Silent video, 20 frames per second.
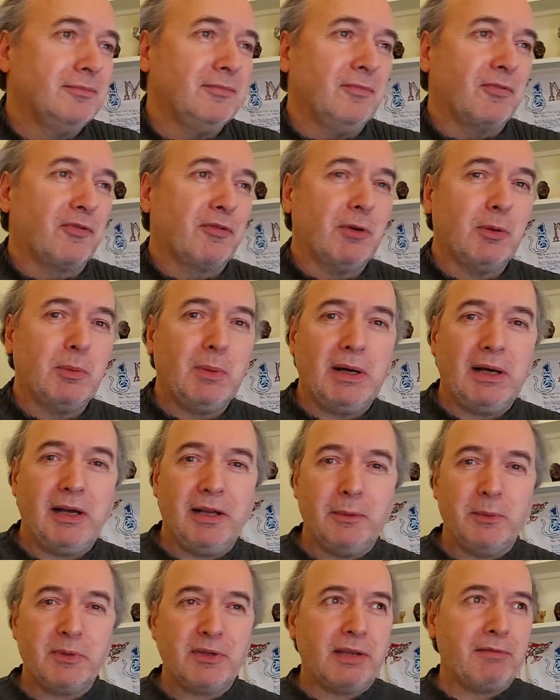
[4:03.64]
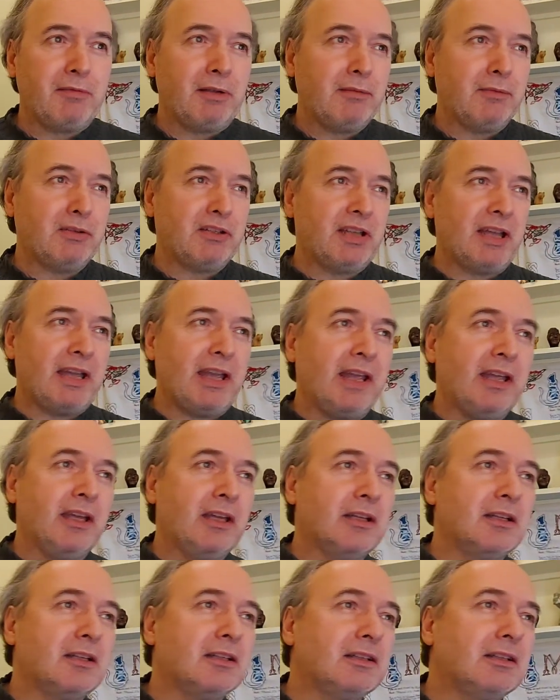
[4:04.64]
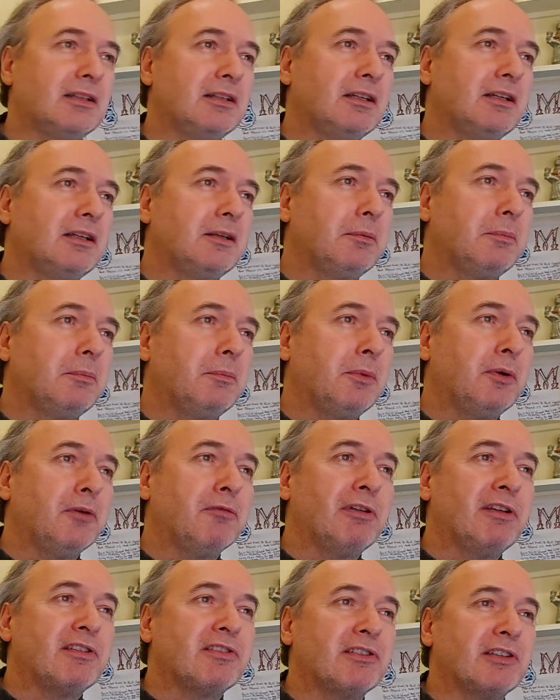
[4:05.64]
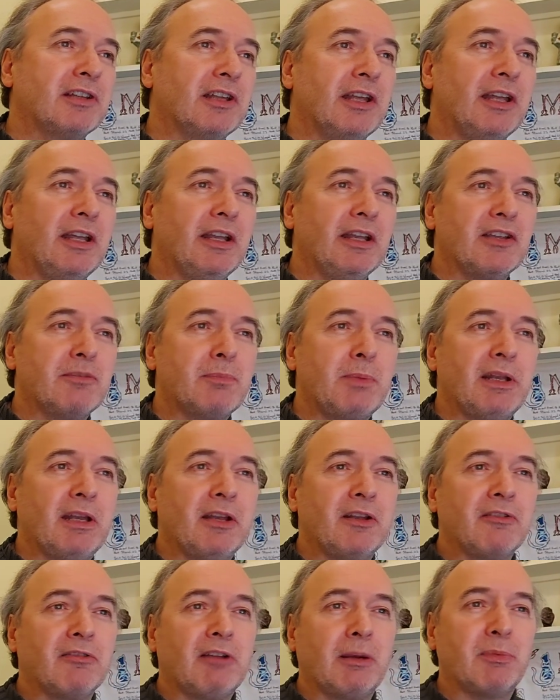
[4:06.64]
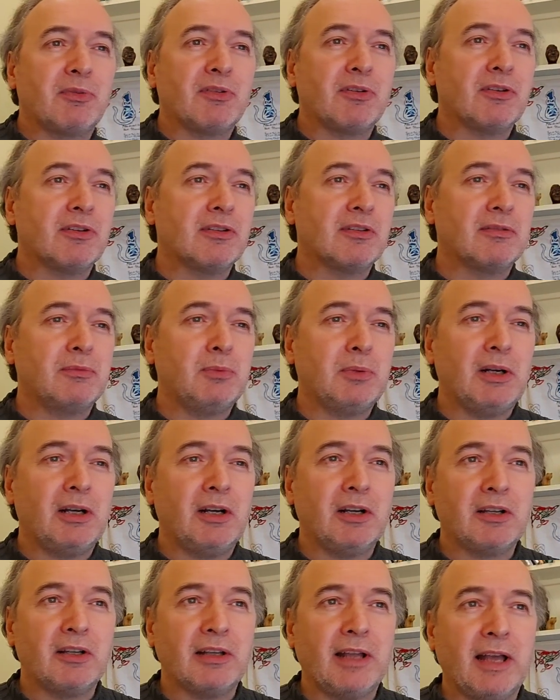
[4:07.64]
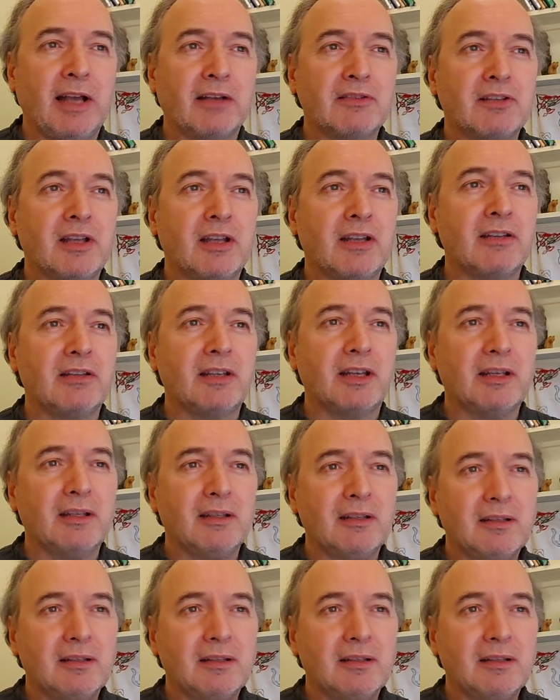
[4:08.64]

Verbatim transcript: For a while it was every other day. More recently there's been interruptions of work and house hunting.